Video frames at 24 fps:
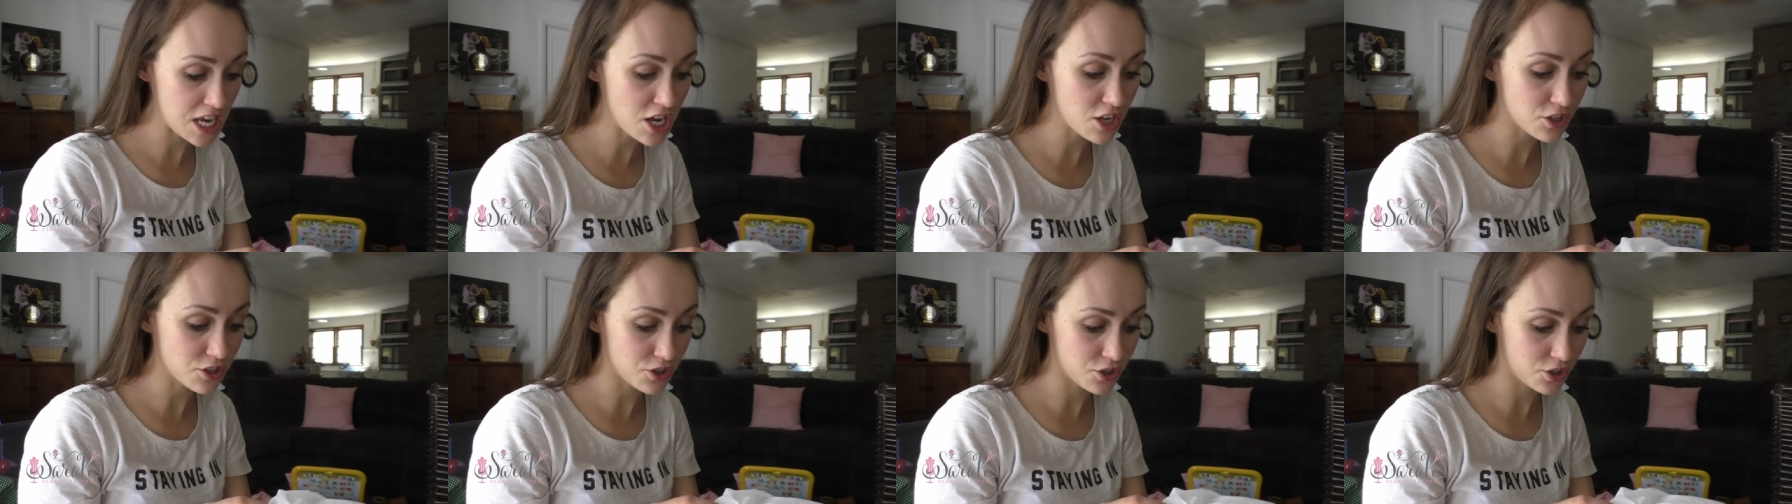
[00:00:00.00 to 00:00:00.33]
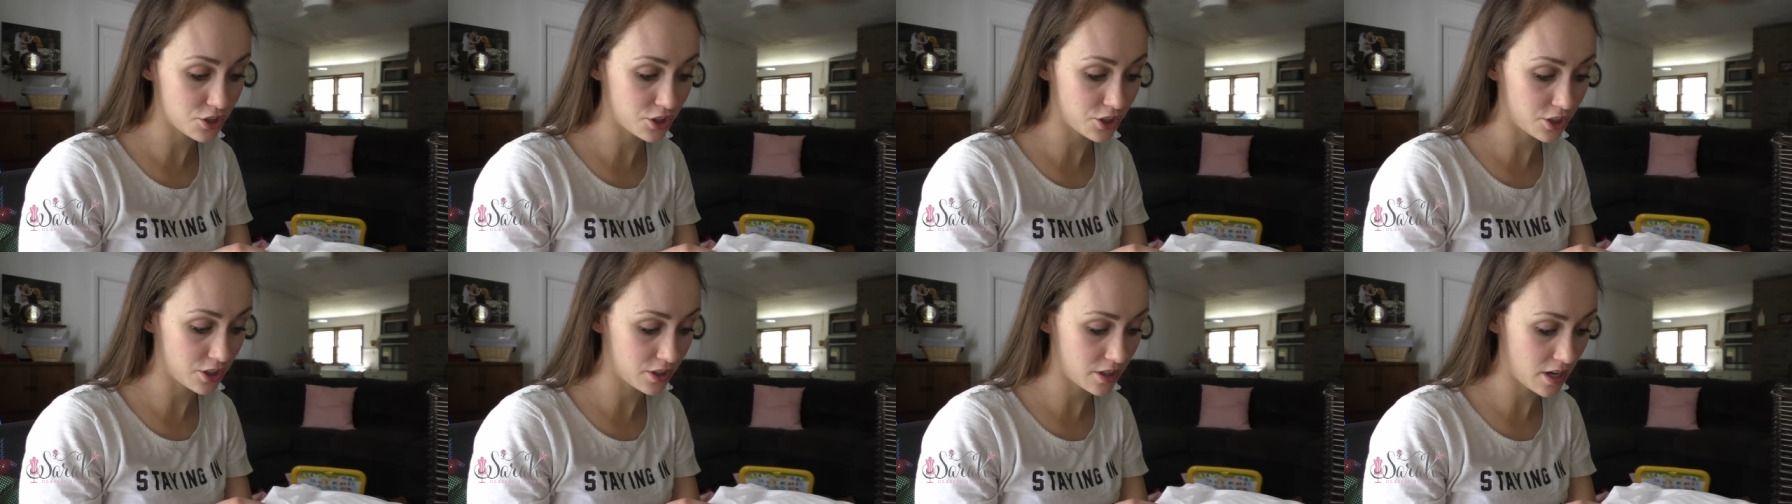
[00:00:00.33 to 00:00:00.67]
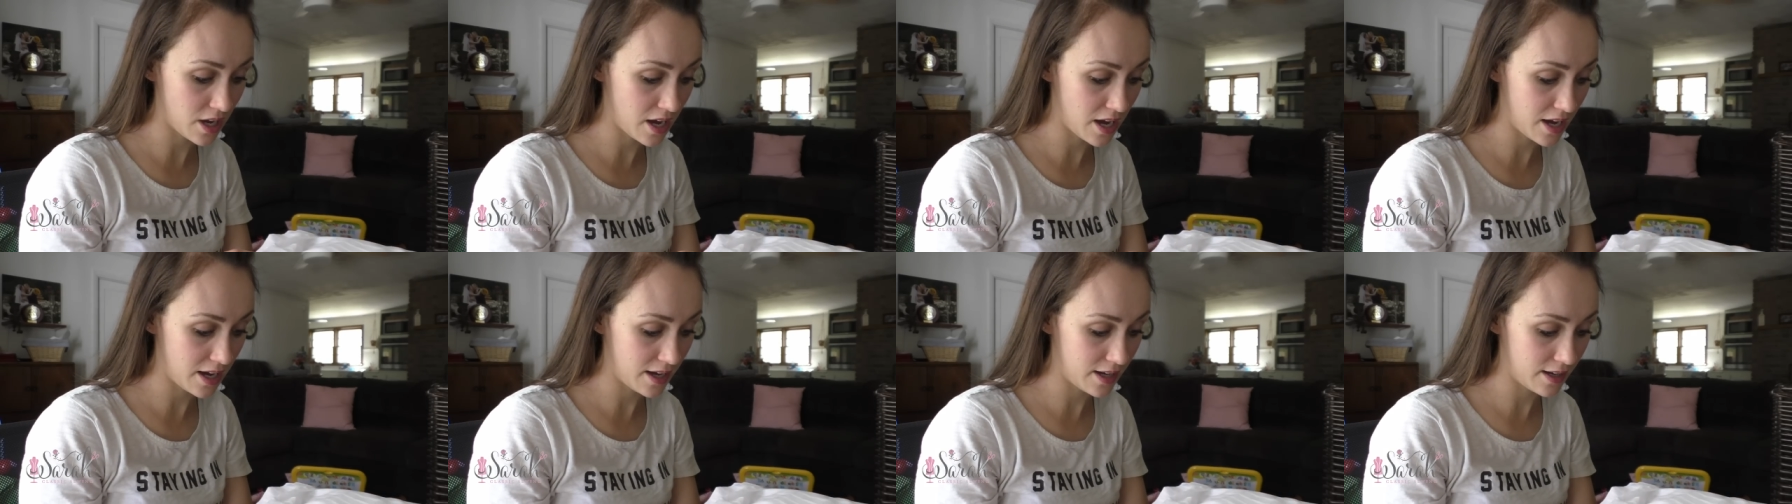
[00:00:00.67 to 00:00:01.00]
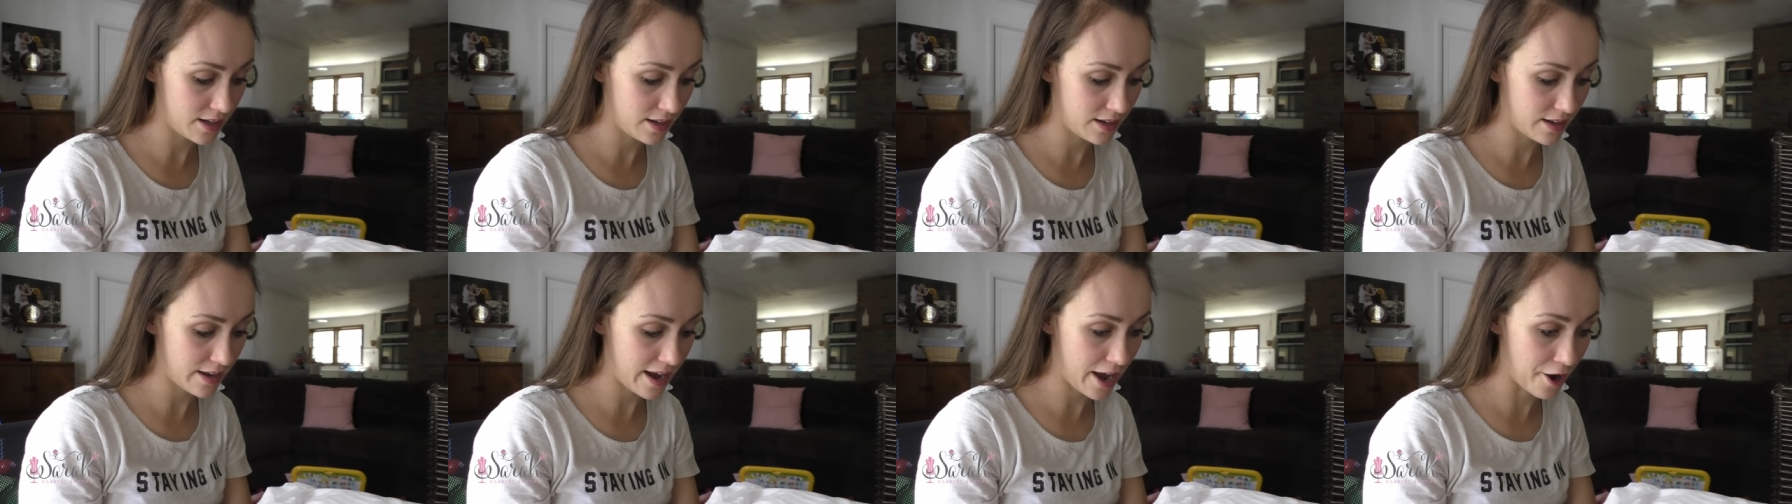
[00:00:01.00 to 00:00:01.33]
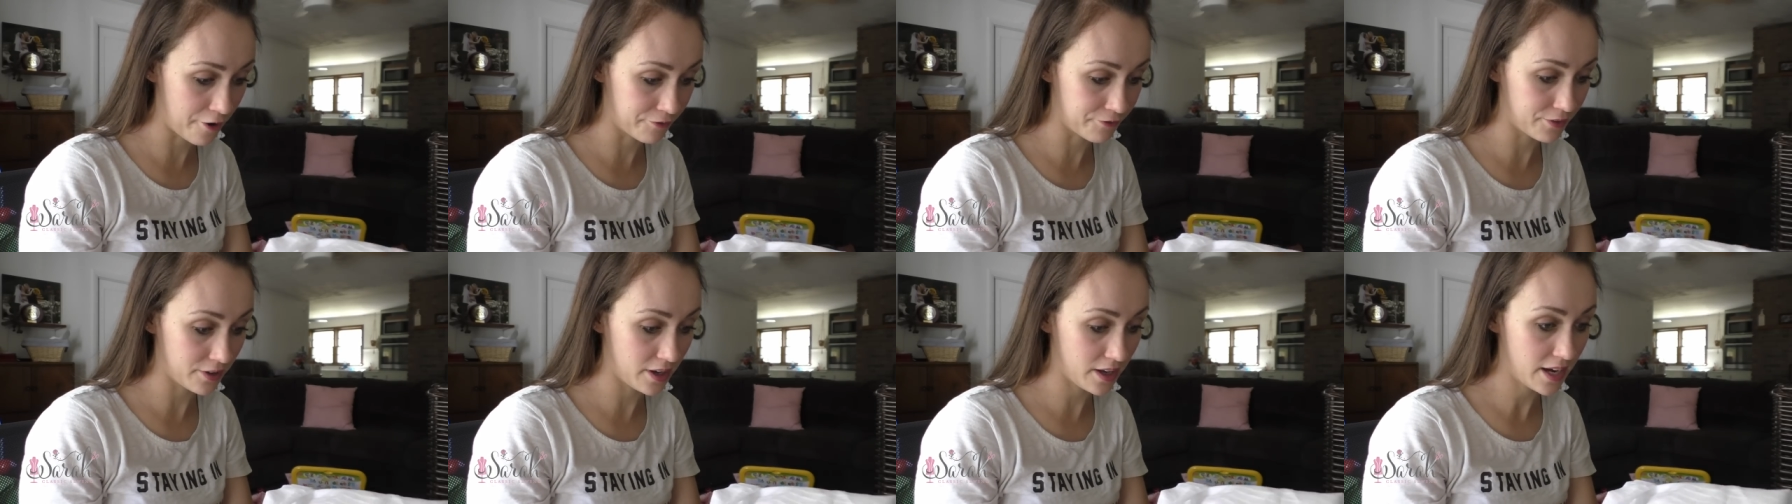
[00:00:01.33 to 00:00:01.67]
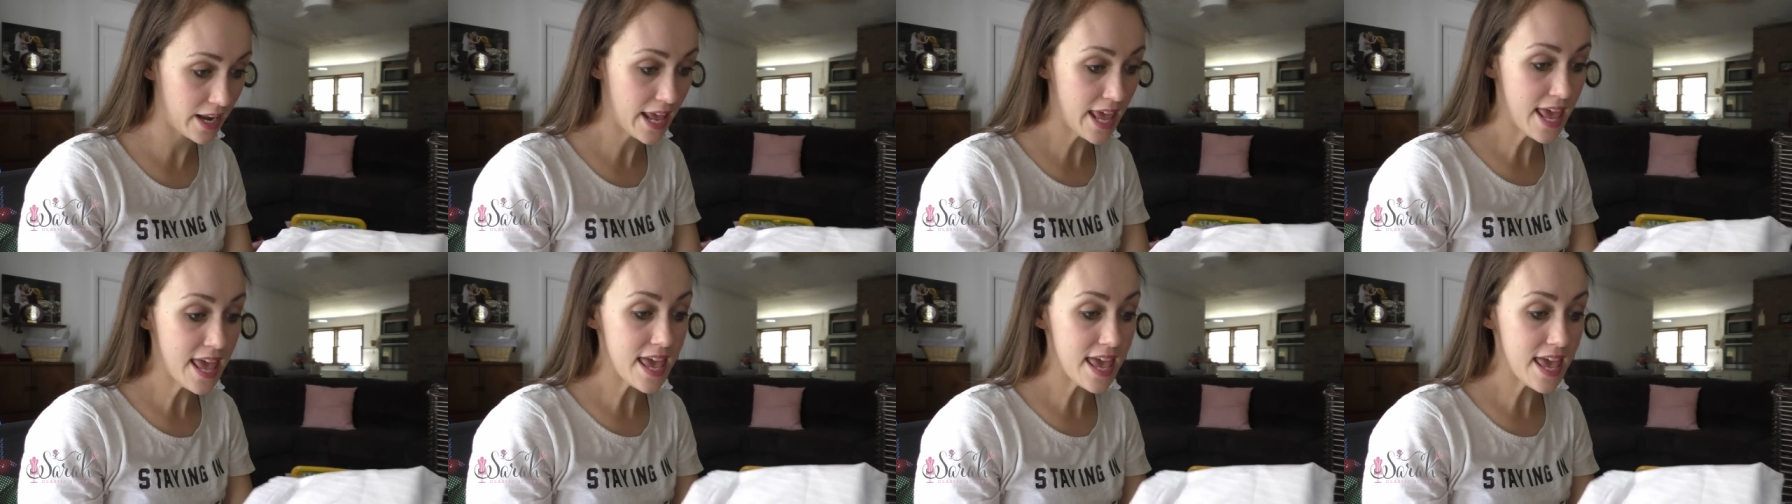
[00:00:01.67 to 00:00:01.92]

Easter uh, outfit.